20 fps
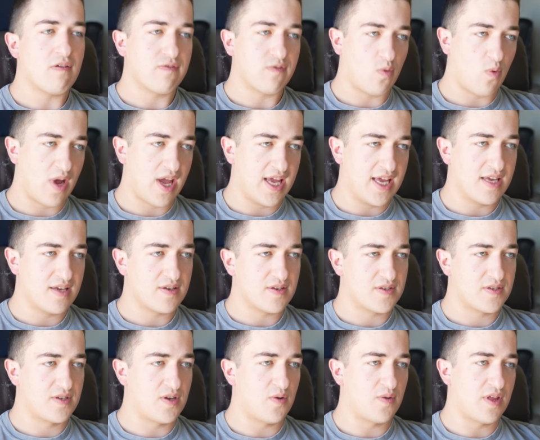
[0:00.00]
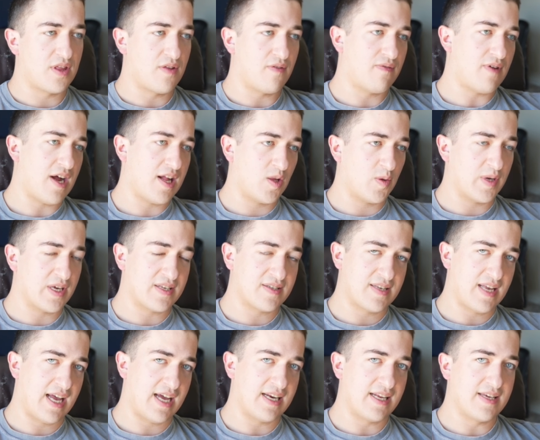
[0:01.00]
weight so that the following
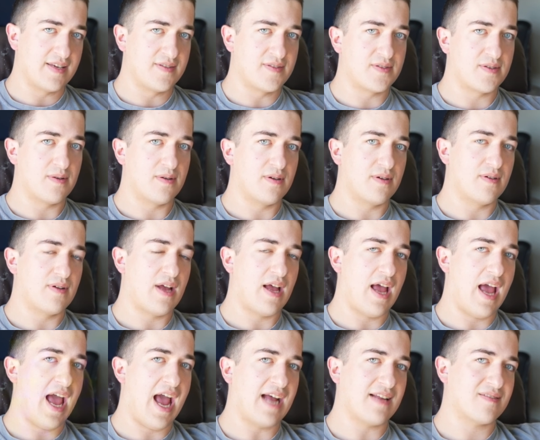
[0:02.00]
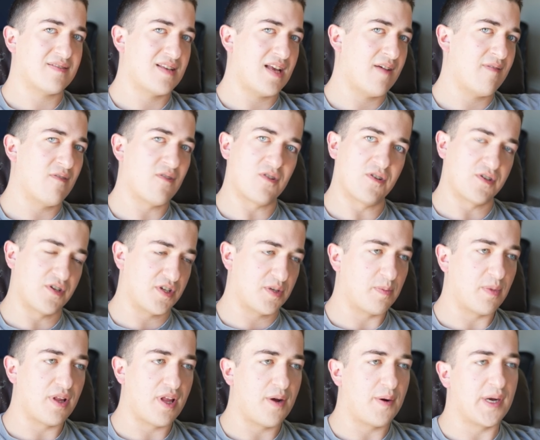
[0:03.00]
set is at 7 or just
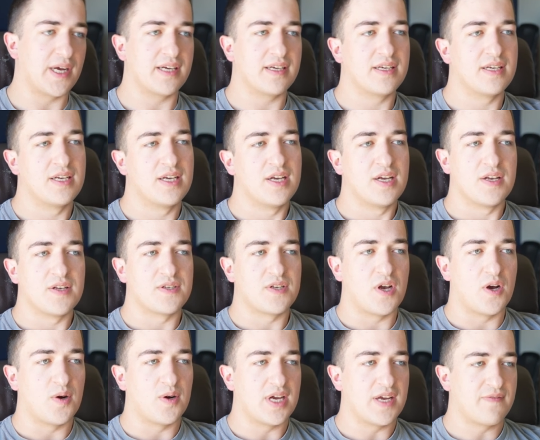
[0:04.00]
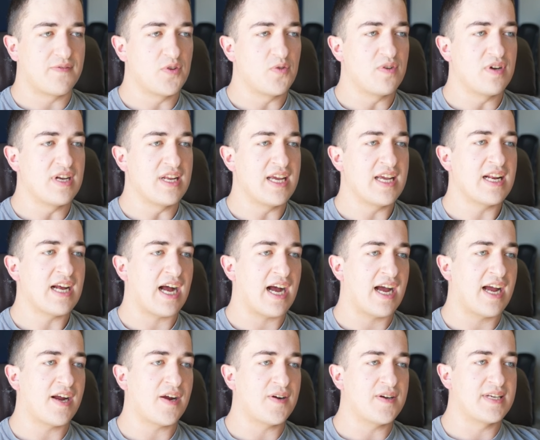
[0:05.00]
below it. So if you need a
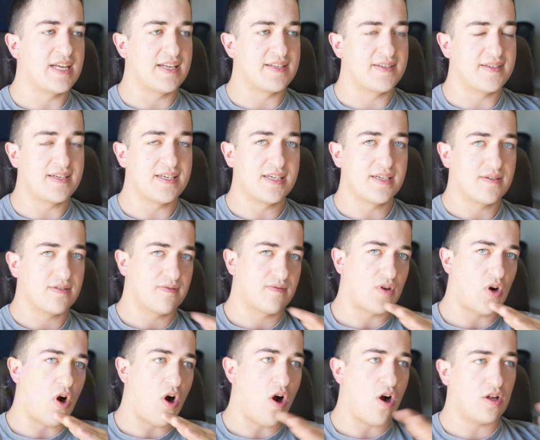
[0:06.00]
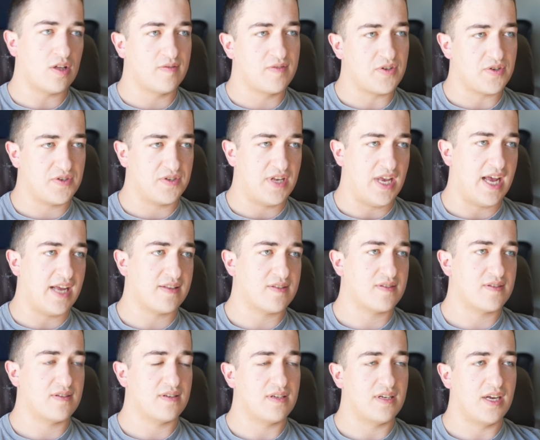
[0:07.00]
higher intensity for all of your
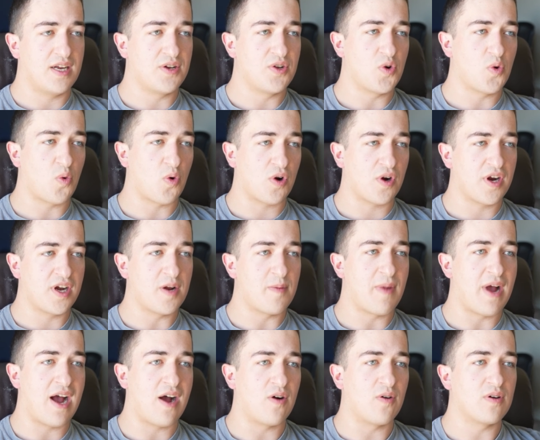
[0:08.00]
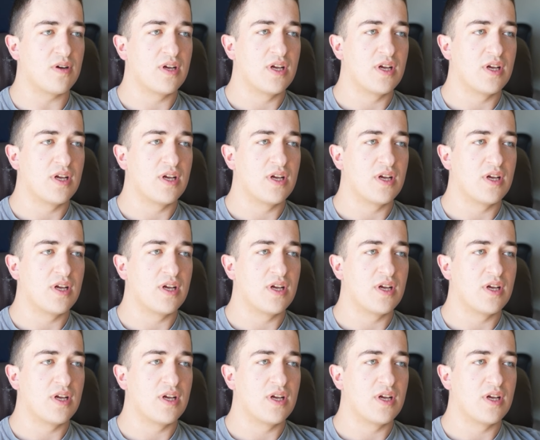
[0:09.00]
sets and you're worried about